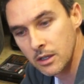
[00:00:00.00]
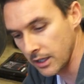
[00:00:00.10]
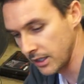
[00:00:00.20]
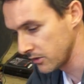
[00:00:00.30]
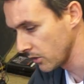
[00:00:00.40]

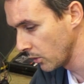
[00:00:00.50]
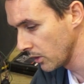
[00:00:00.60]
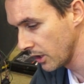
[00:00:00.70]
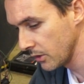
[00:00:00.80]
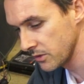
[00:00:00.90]

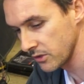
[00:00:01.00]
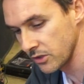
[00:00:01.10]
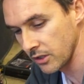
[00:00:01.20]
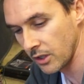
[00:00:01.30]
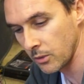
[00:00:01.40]
intercooler hoses
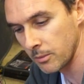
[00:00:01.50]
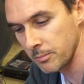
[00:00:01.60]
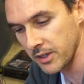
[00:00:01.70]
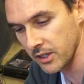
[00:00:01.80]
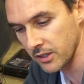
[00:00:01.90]
to go on
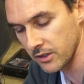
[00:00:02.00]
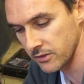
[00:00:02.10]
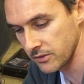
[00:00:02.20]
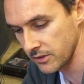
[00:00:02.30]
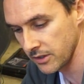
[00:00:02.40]

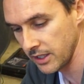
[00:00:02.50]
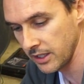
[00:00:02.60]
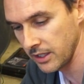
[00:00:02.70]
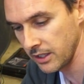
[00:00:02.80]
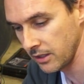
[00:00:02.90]
because
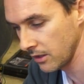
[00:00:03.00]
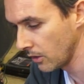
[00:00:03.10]
the